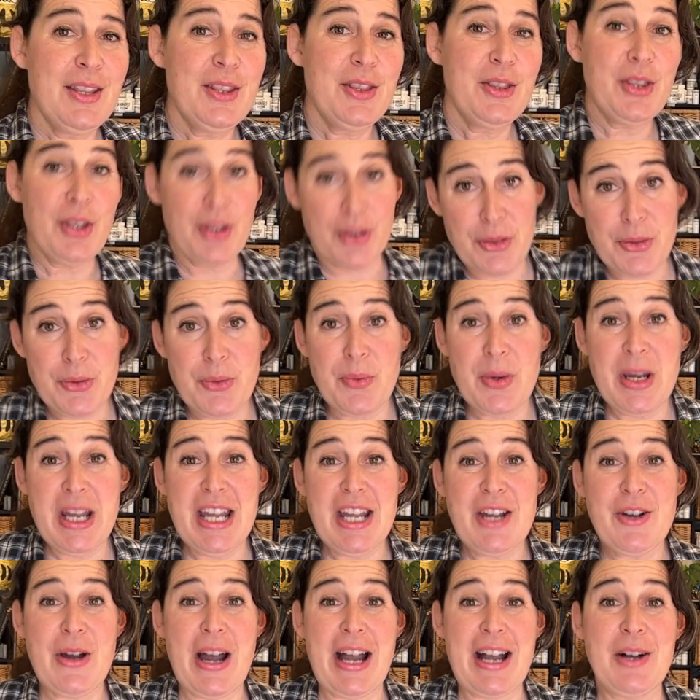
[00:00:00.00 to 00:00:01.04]
The three
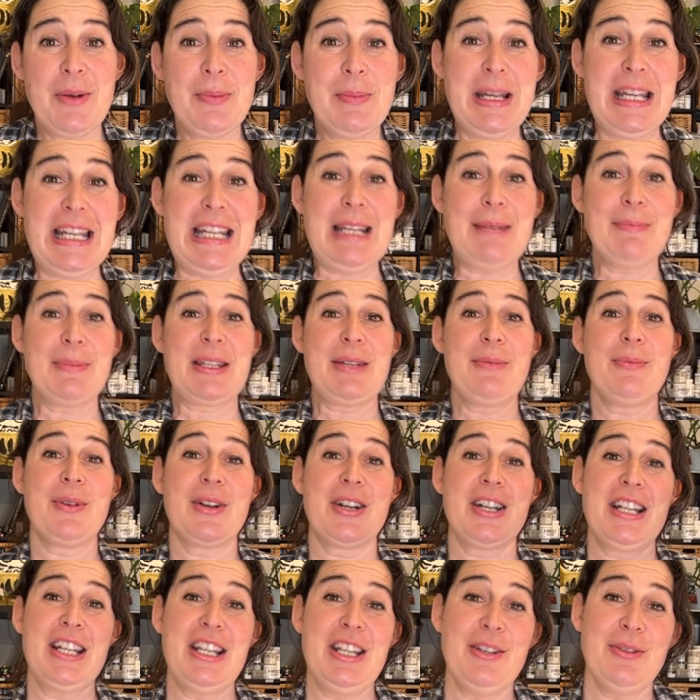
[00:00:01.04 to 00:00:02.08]
crackle mediums that we're
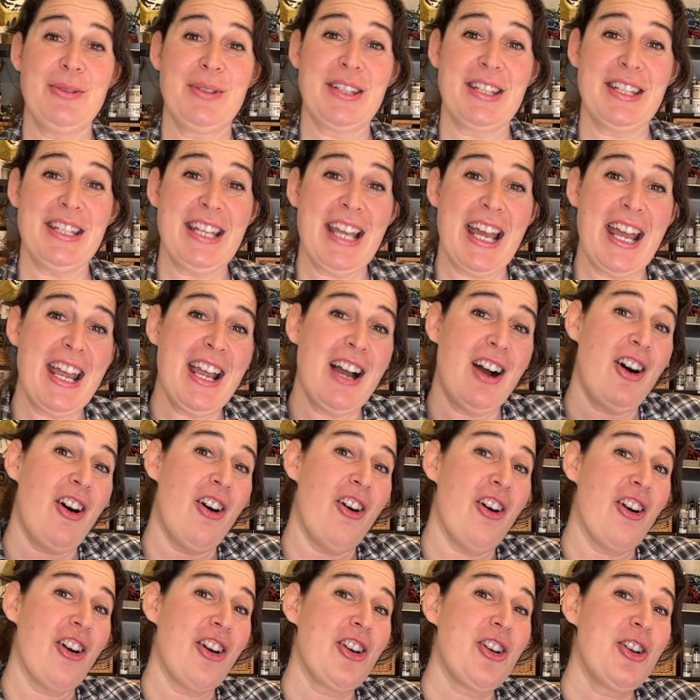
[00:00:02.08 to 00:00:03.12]
going to use today
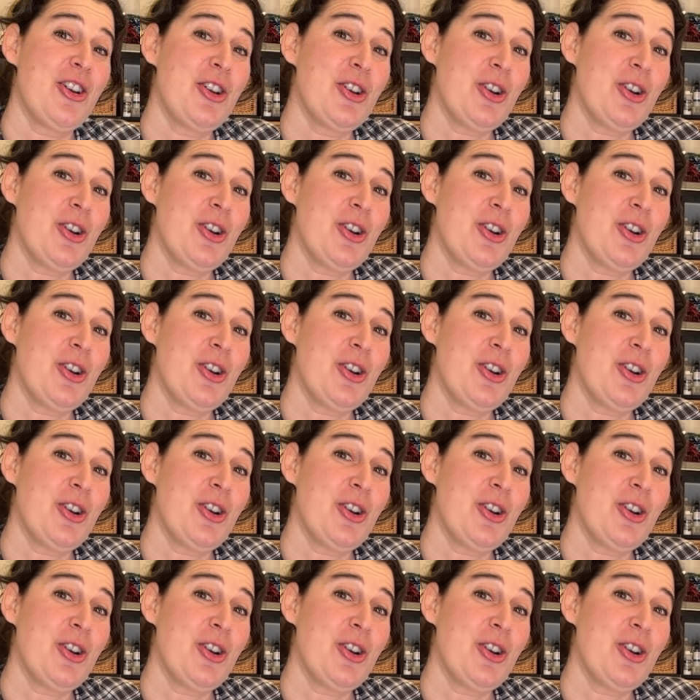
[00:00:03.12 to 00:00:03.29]
are